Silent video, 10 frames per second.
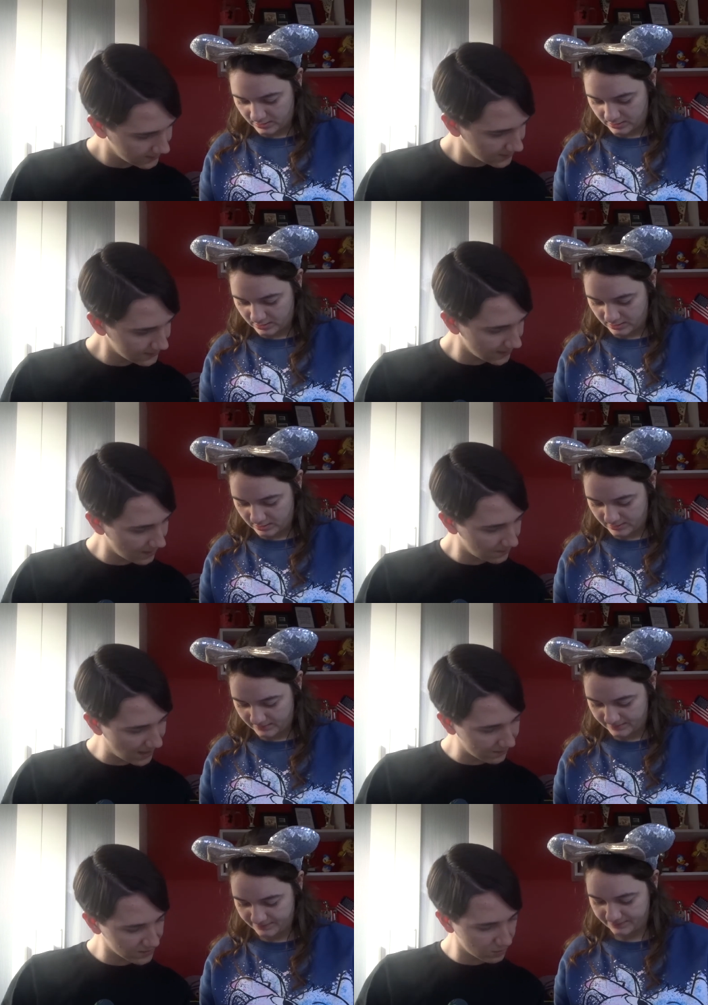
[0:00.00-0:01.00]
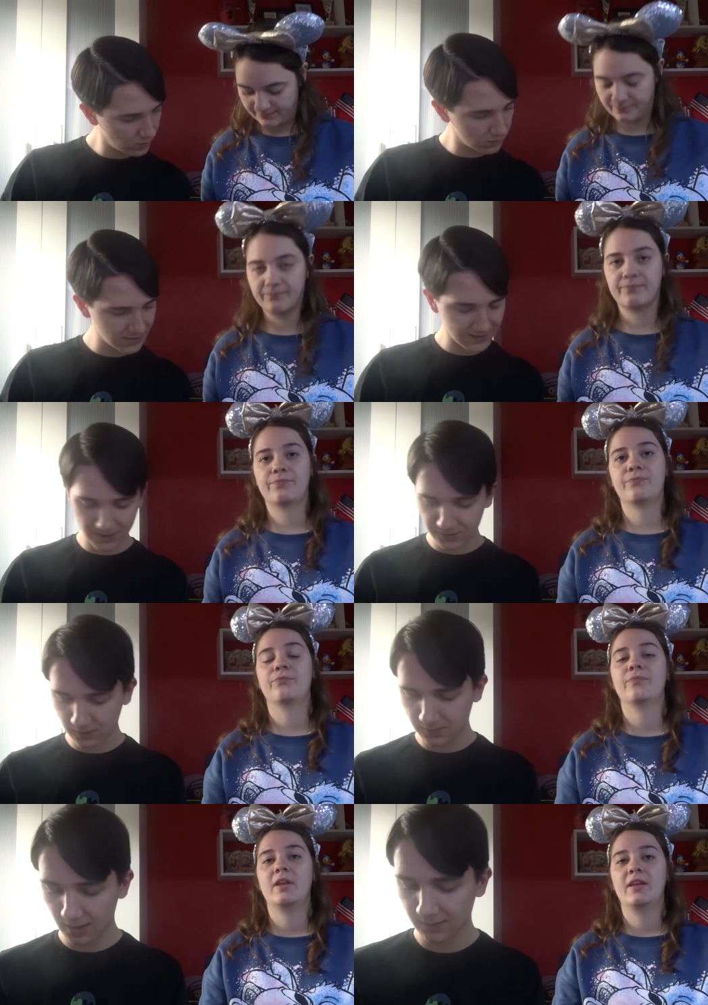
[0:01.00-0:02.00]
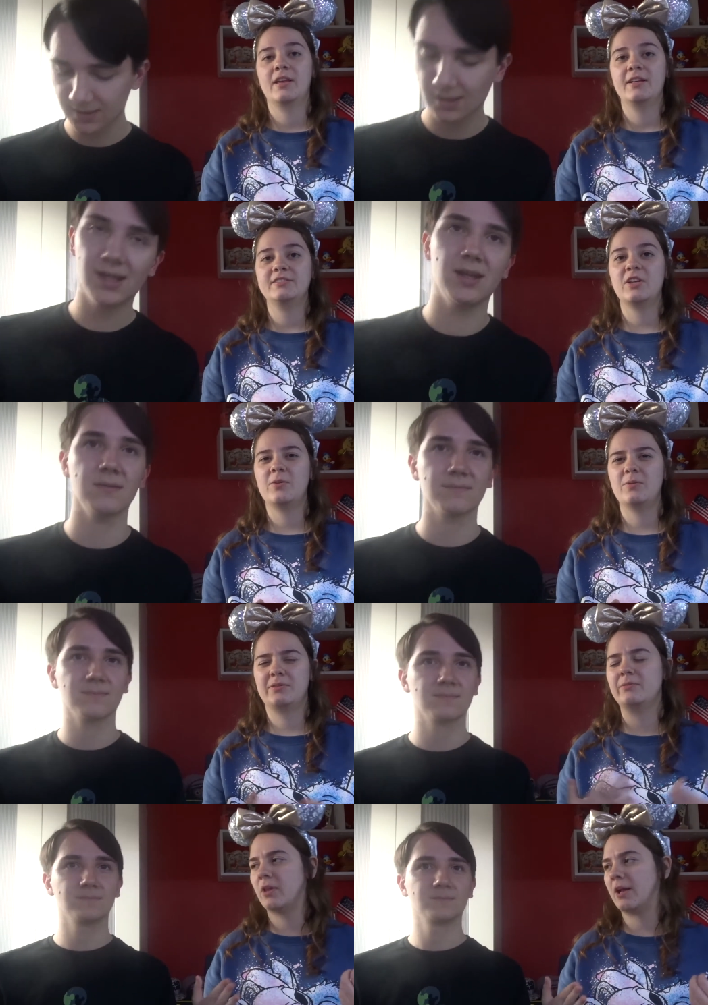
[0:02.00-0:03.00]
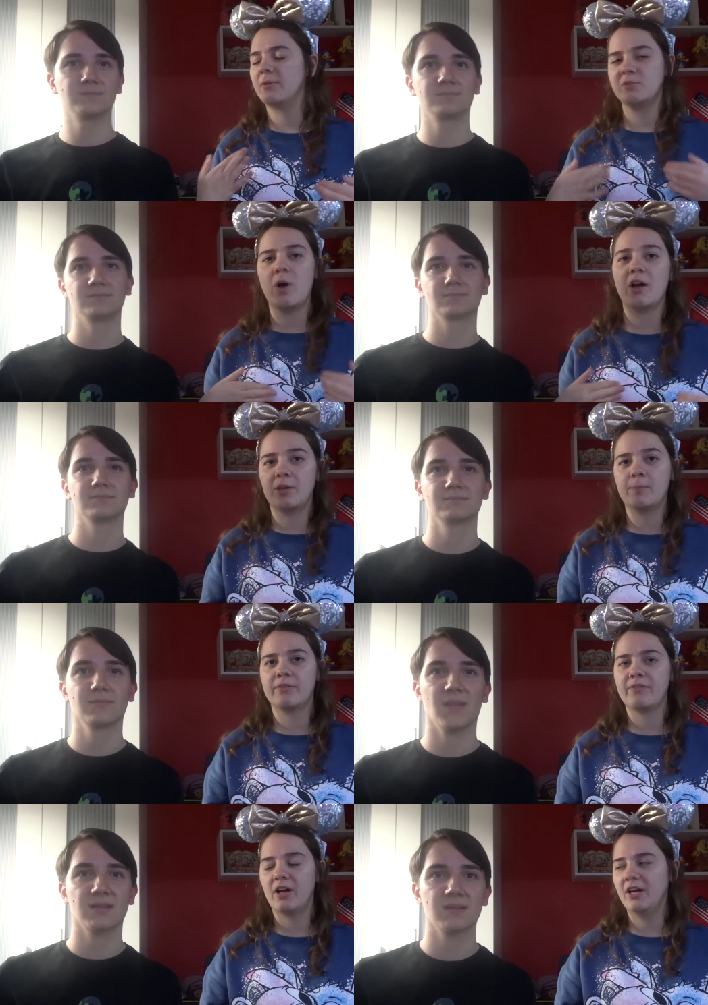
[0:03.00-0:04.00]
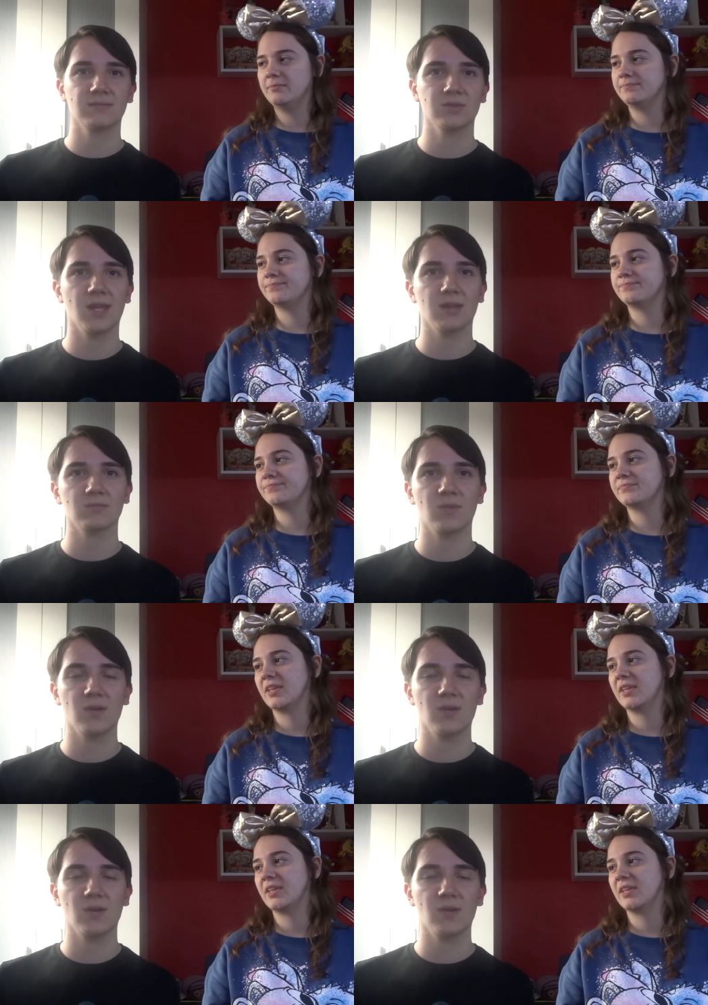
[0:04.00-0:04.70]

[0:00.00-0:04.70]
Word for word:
Speaker 1: Disneyland Paris or Walt Disney Studios?
Speaker 2: So like, which park you prefer? Yeah,
Speaker 1: well,